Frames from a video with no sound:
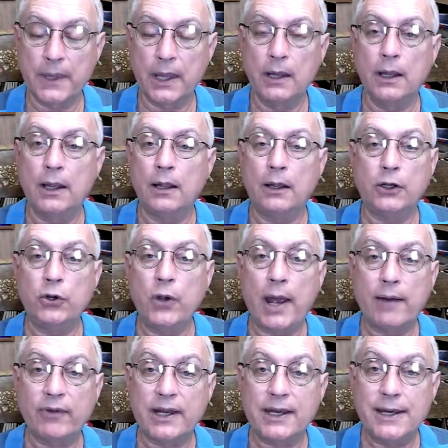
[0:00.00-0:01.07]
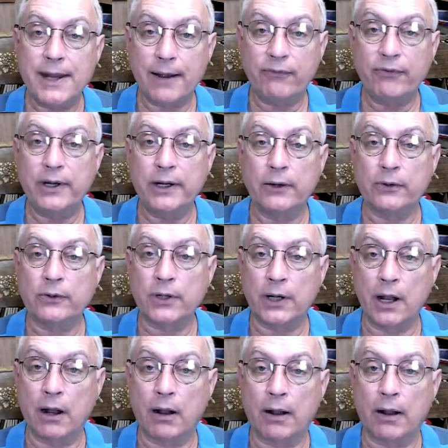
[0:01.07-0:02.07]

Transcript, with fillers: You have a deaf ear to God.